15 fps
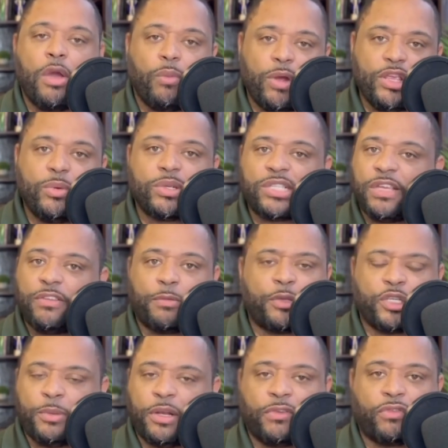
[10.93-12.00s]
When you receive the
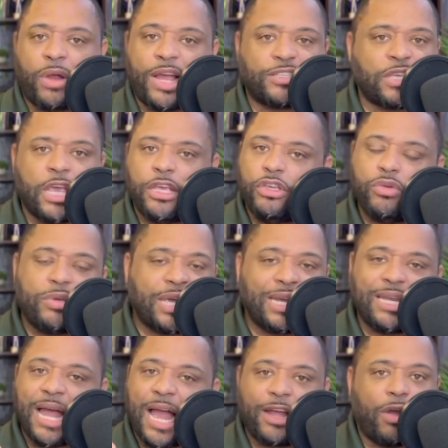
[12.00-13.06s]
Spirit of Christ, you
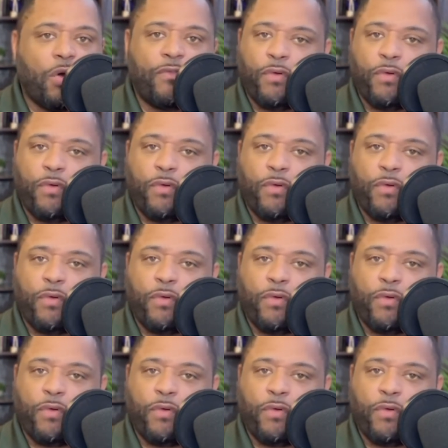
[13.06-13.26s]
cannot go